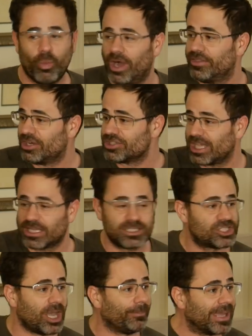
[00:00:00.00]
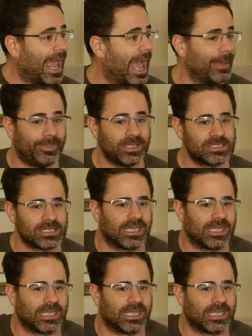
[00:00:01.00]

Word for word: where there's like something happens,